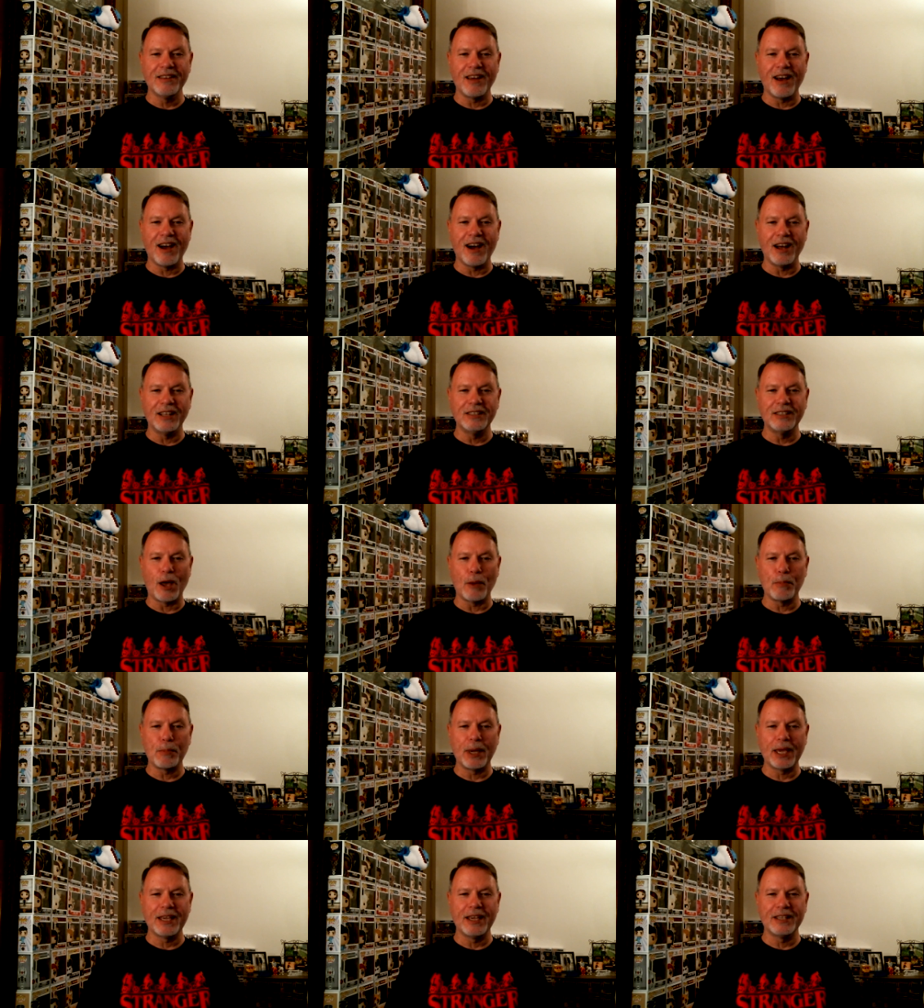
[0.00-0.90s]
the Hot
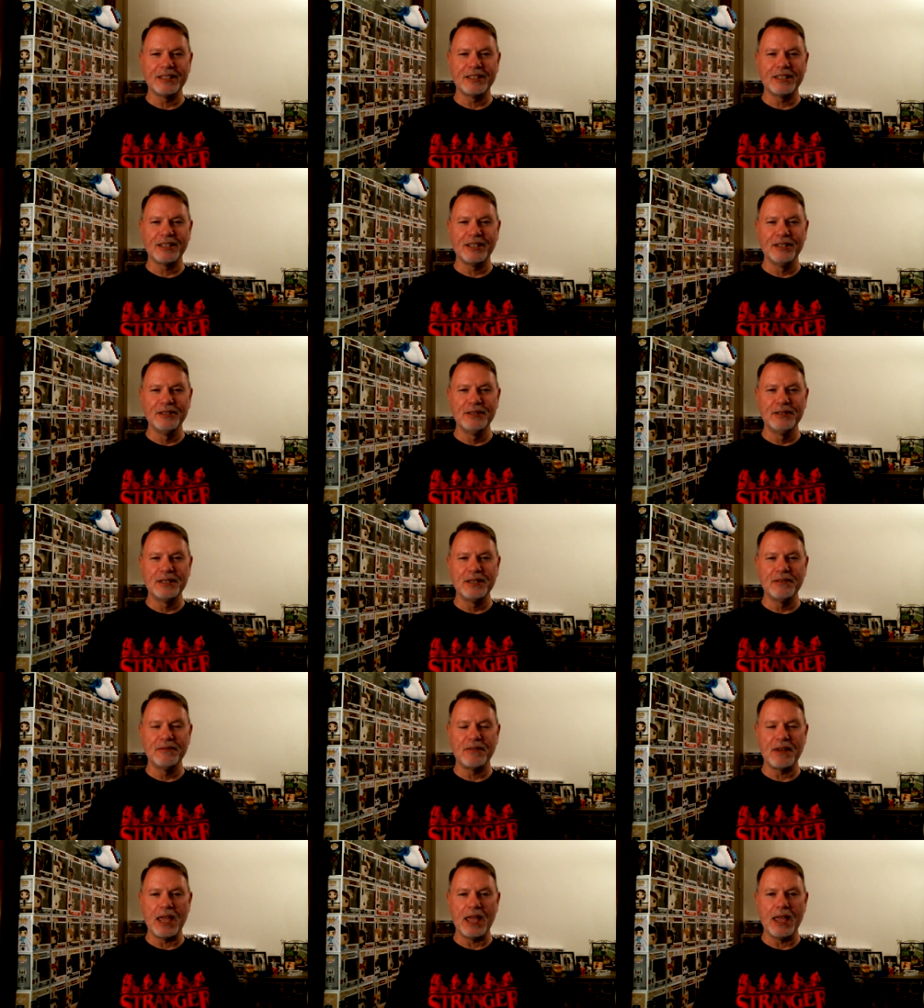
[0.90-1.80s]
Topic
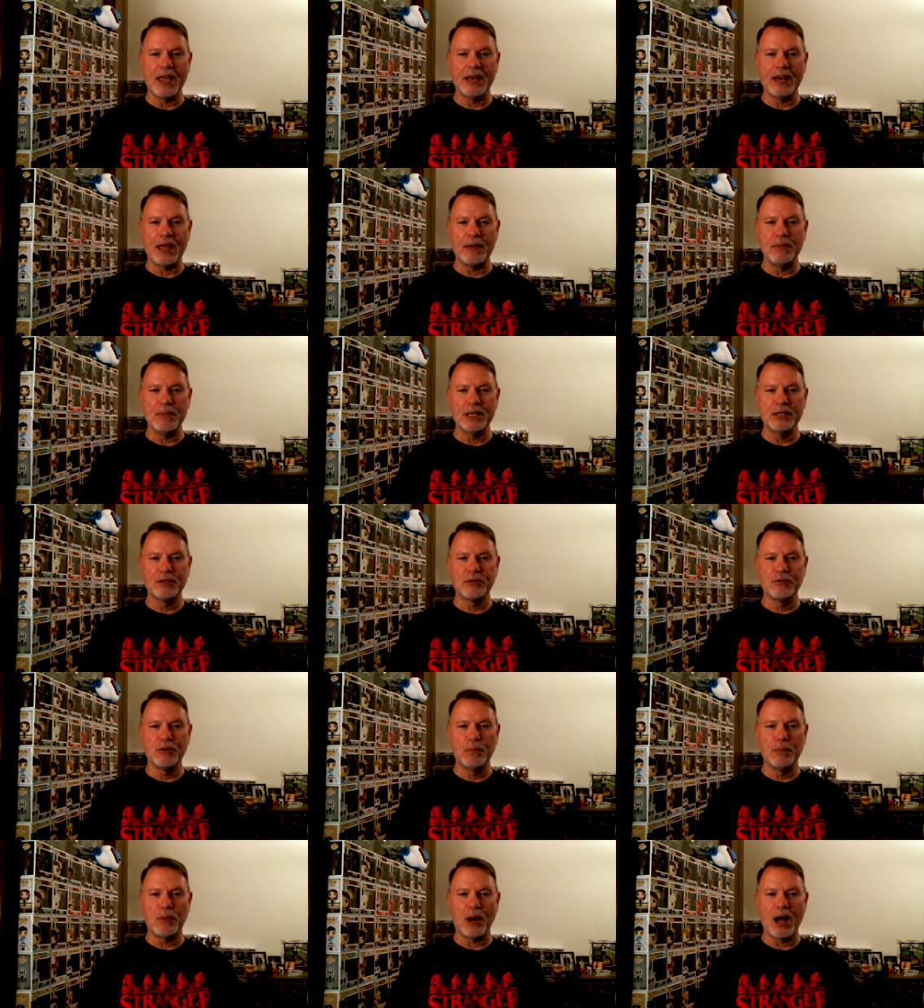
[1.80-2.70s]
exclusive, and a
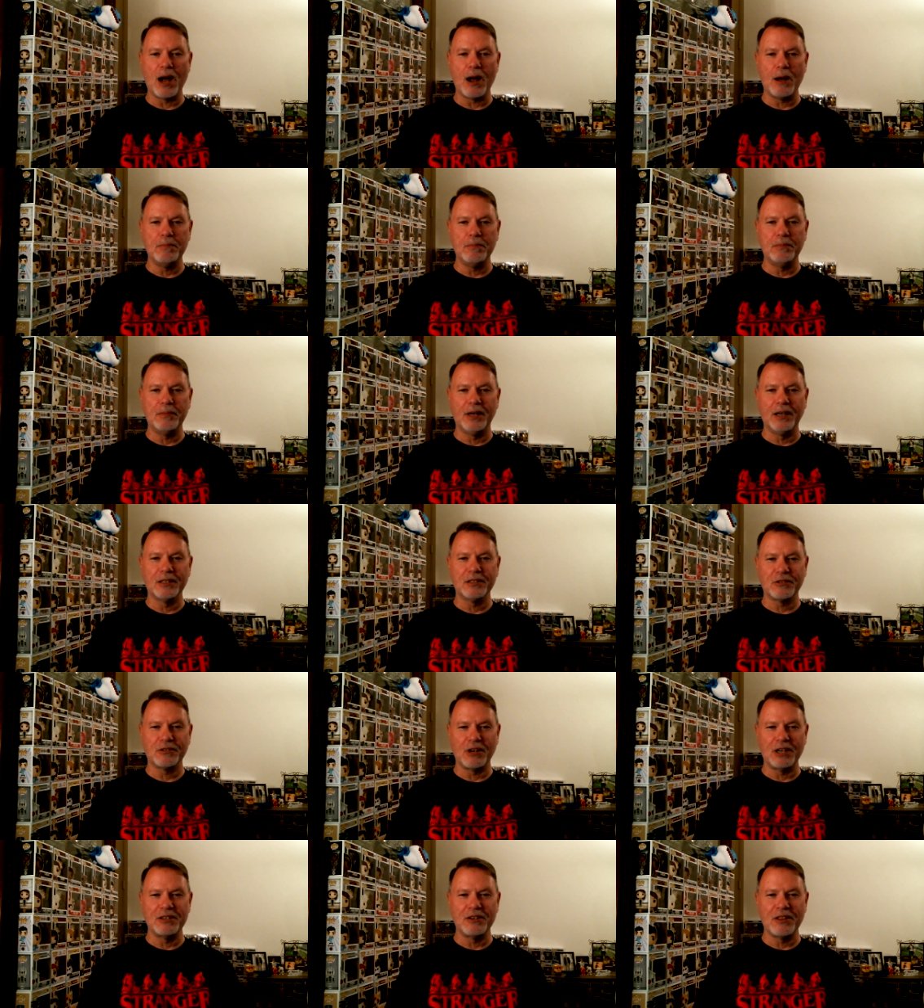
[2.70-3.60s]
mystery pop, uh,
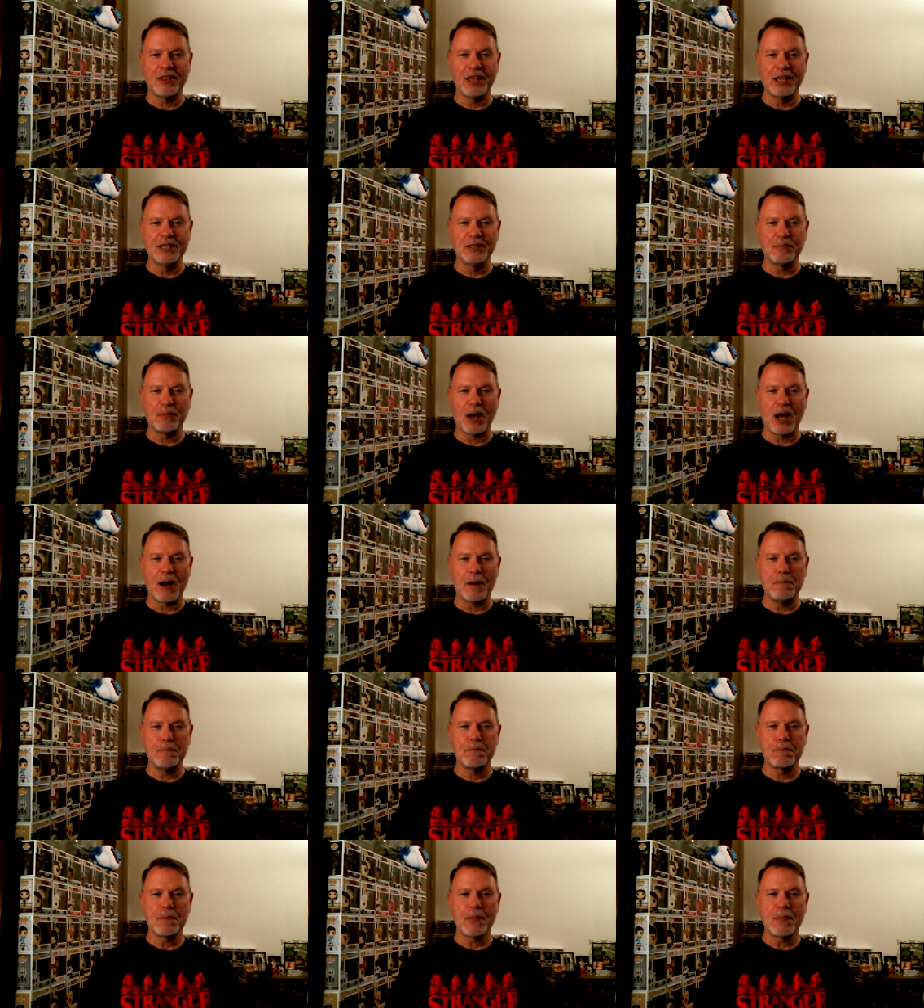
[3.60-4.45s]
Stranger Things pop.